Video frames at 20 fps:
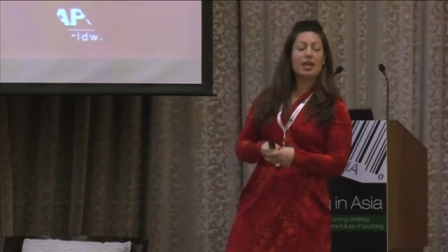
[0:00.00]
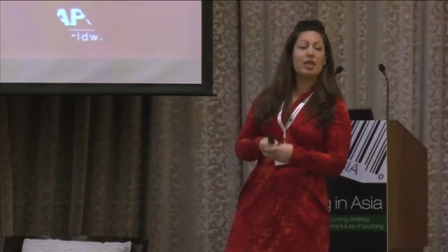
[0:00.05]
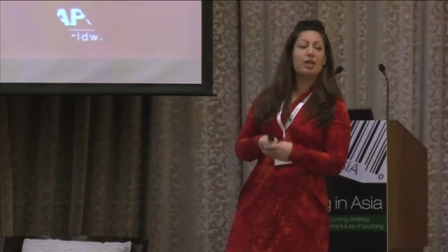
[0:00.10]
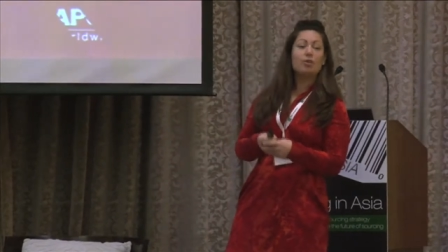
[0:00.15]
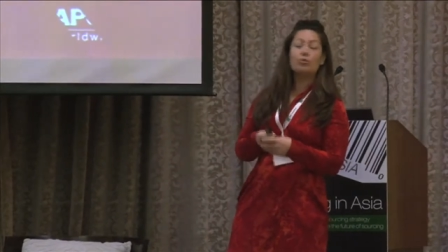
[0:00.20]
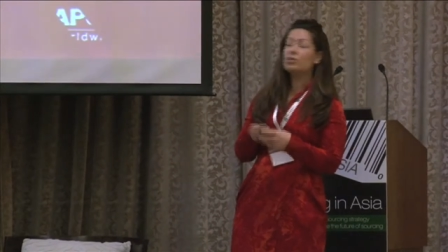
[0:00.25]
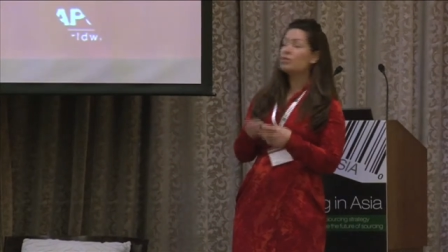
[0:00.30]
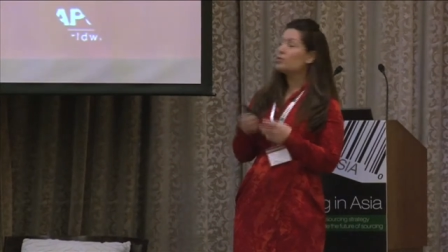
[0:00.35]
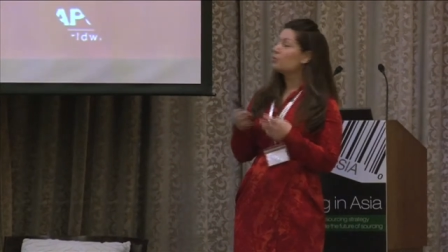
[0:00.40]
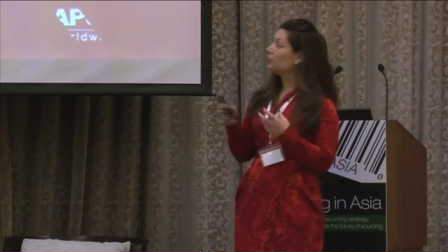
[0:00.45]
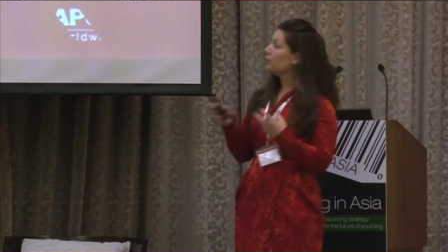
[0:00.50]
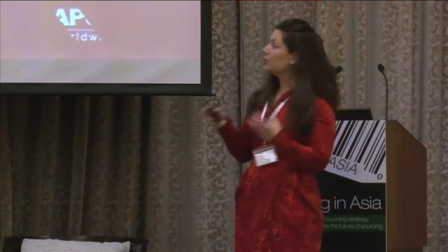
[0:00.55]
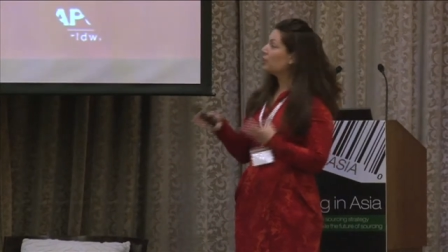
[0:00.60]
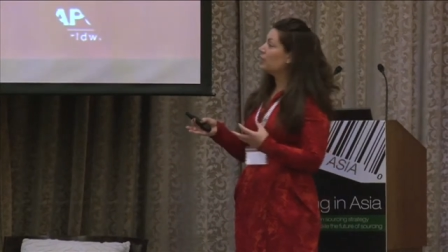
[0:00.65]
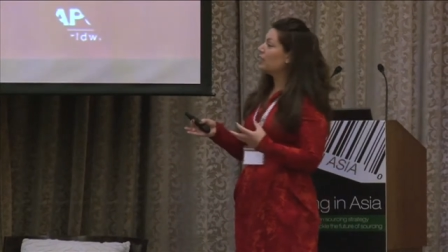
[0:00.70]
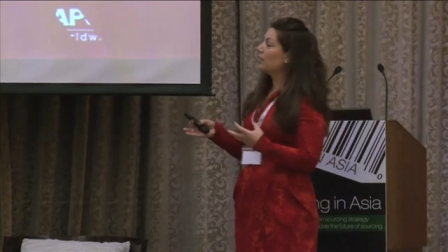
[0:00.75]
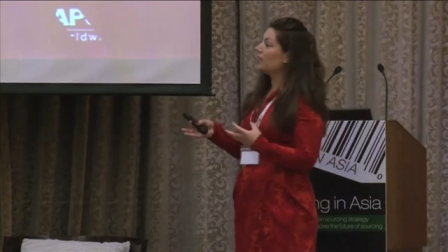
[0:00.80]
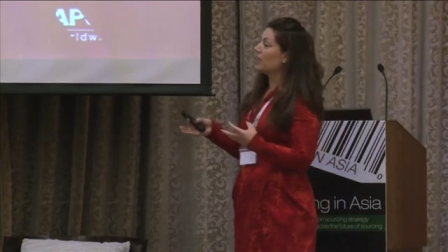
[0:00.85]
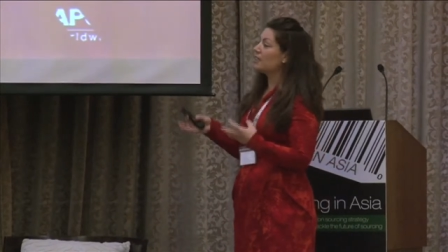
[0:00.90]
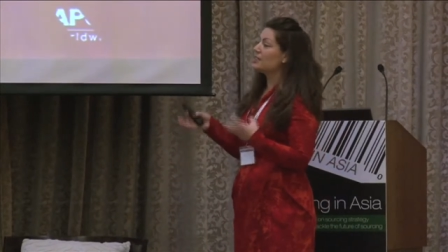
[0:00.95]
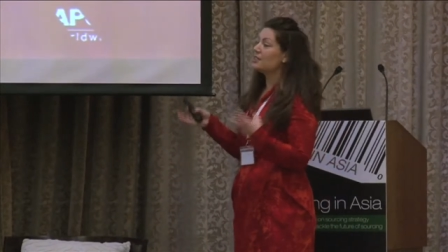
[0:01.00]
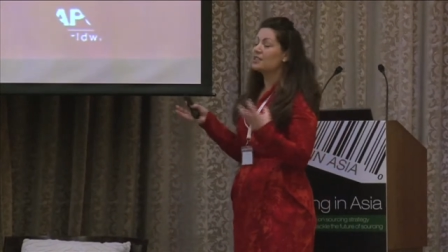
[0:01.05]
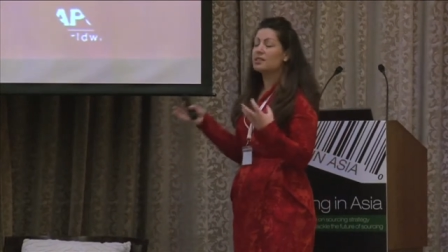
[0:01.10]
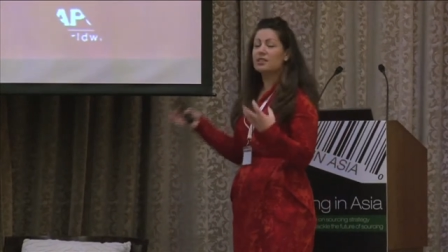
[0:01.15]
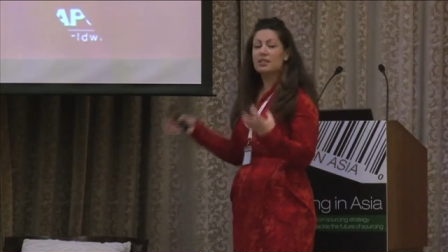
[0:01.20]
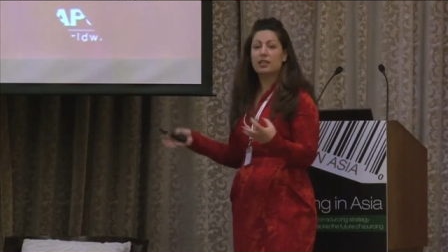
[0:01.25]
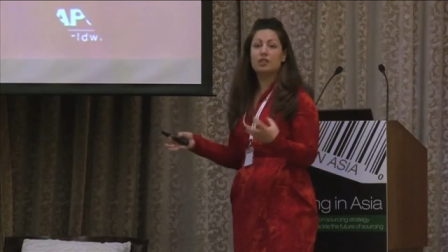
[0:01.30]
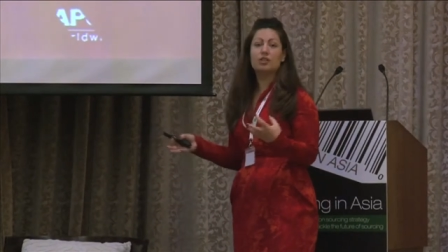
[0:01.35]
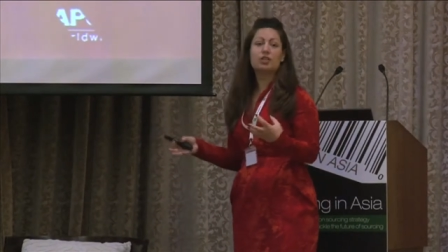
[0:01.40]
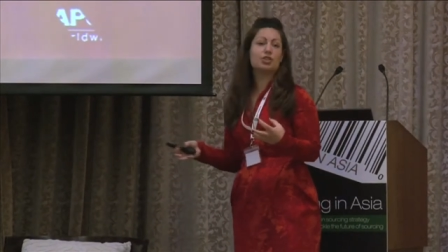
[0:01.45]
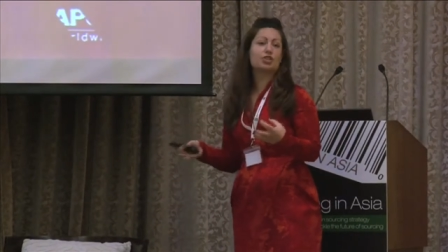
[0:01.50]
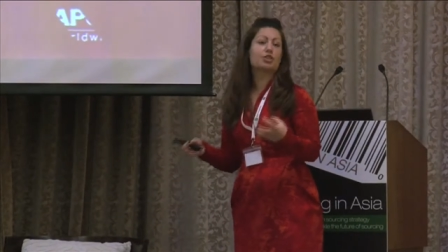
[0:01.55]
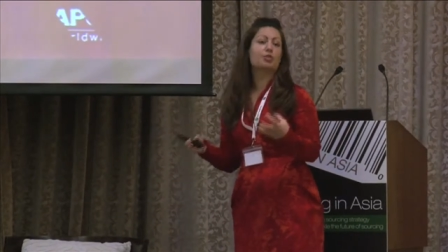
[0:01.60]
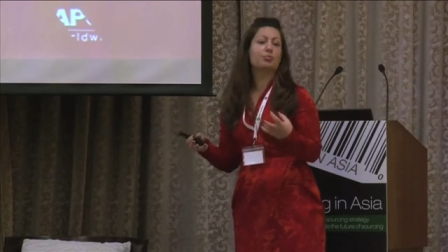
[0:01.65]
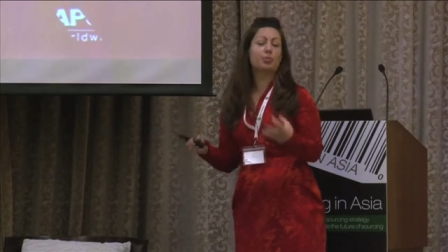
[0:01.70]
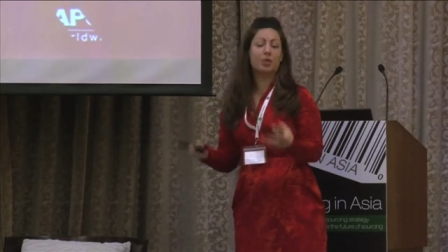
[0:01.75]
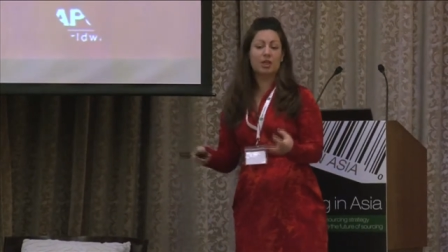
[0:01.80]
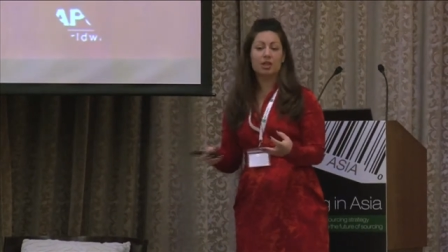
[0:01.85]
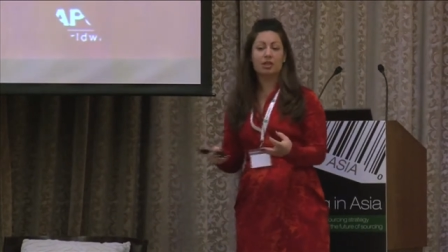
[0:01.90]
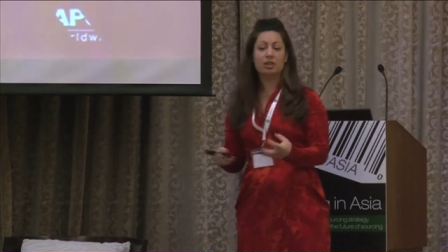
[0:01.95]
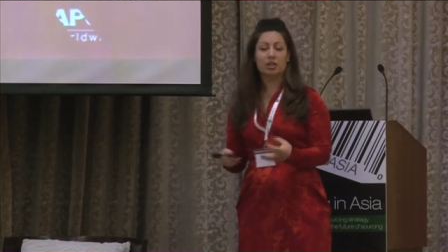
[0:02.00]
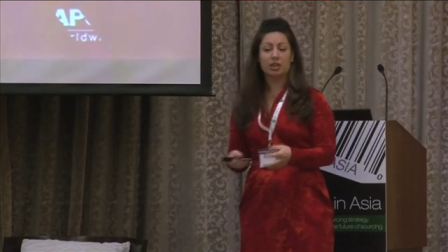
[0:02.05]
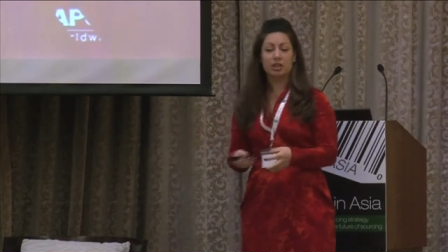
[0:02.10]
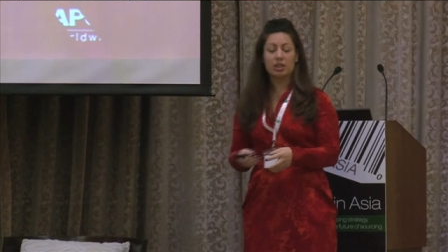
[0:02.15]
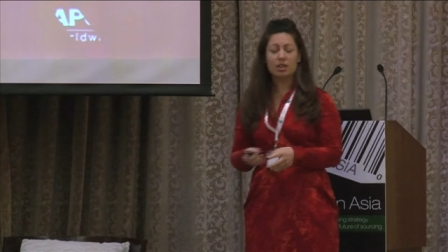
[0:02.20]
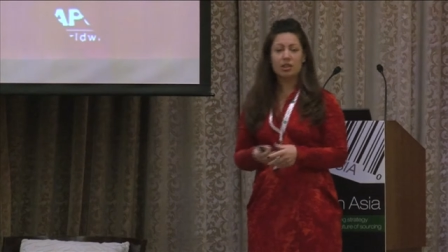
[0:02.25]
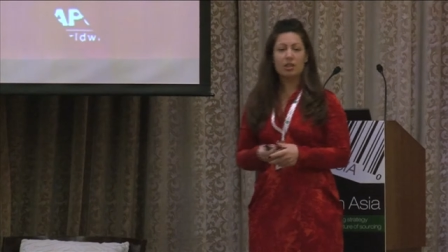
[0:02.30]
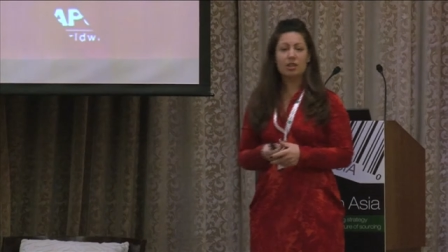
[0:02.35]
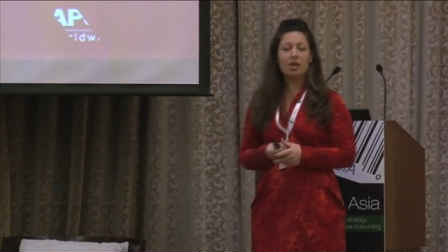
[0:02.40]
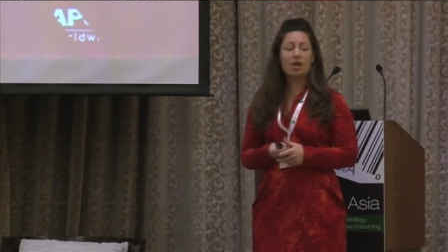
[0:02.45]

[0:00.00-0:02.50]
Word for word: It was really a signature pillar